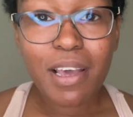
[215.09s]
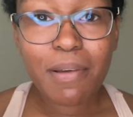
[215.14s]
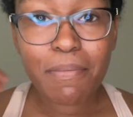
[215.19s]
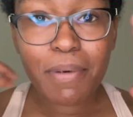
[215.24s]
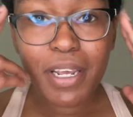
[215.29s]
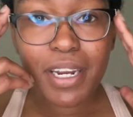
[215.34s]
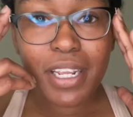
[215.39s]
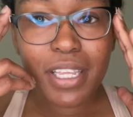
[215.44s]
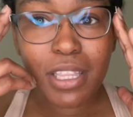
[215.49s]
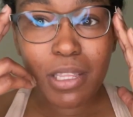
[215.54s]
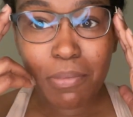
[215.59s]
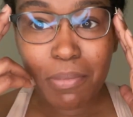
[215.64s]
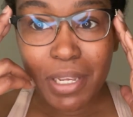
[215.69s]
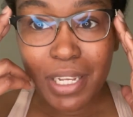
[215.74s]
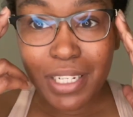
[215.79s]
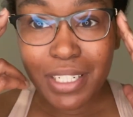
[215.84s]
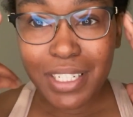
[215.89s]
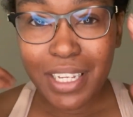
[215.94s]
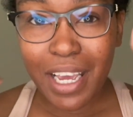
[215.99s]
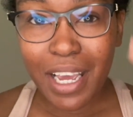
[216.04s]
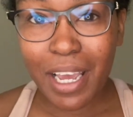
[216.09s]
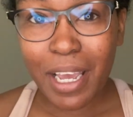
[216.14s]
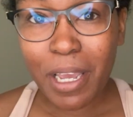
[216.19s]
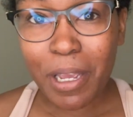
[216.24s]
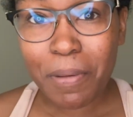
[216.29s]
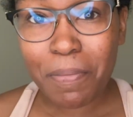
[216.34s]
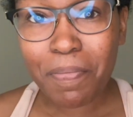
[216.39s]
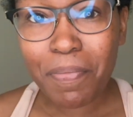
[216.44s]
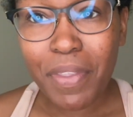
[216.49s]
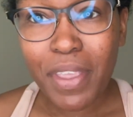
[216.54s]
But in the
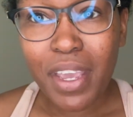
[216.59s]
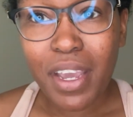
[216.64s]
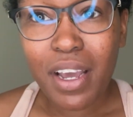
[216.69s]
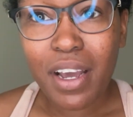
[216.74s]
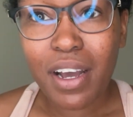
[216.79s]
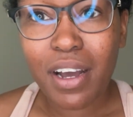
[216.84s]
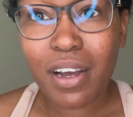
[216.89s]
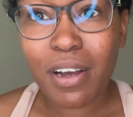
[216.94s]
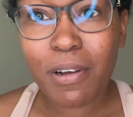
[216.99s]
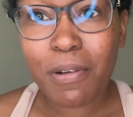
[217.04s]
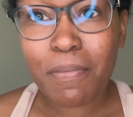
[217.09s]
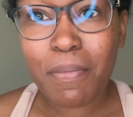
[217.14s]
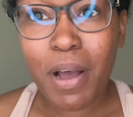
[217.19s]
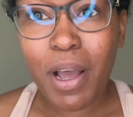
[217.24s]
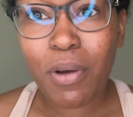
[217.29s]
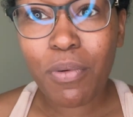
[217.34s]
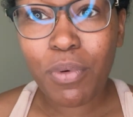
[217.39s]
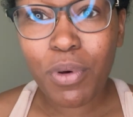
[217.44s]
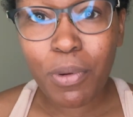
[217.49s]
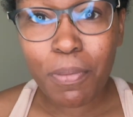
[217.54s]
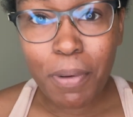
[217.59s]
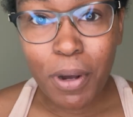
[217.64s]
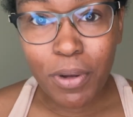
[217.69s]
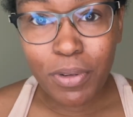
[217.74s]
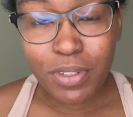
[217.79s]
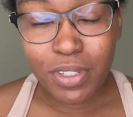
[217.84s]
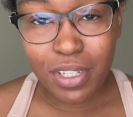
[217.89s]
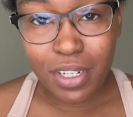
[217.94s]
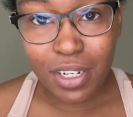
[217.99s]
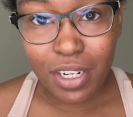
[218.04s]
meantime, I will
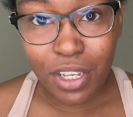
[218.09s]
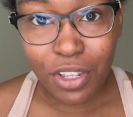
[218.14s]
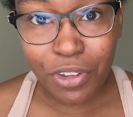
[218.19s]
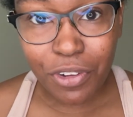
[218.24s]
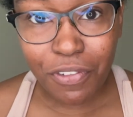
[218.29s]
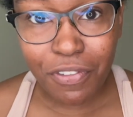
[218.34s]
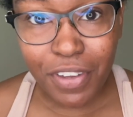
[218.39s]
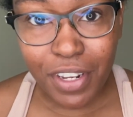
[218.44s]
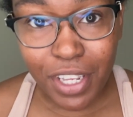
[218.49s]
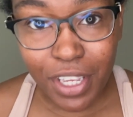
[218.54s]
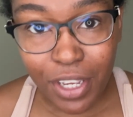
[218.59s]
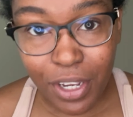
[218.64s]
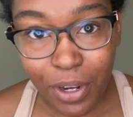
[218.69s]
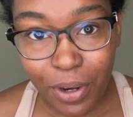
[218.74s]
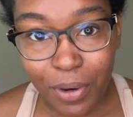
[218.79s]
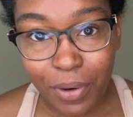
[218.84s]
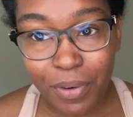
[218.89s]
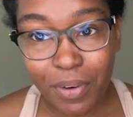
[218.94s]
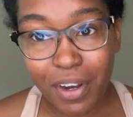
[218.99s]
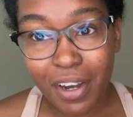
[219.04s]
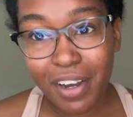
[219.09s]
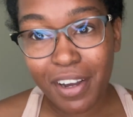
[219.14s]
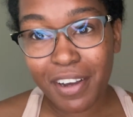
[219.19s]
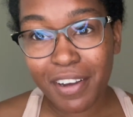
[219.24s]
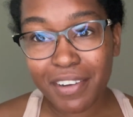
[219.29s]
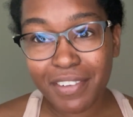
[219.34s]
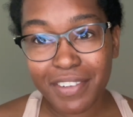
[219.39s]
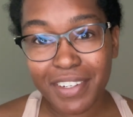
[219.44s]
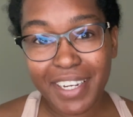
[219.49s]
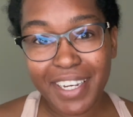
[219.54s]
post another video
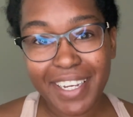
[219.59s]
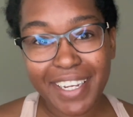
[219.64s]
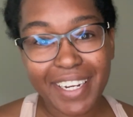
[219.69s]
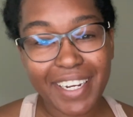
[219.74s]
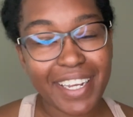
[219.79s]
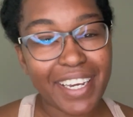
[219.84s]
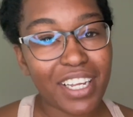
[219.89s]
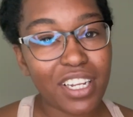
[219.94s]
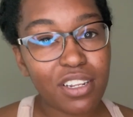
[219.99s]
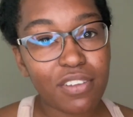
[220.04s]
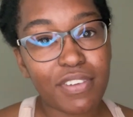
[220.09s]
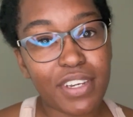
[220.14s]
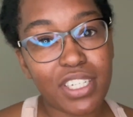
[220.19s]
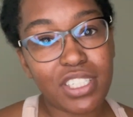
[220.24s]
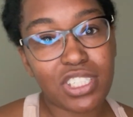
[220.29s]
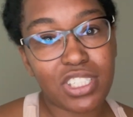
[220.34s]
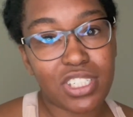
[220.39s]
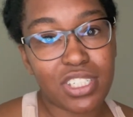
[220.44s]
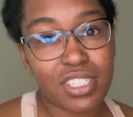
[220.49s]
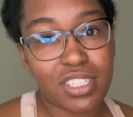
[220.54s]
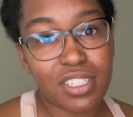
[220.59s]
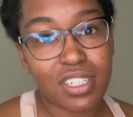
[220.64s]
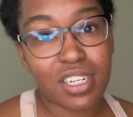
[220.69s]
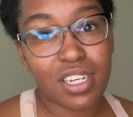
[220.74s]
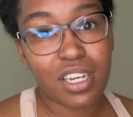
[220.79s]
of an elevation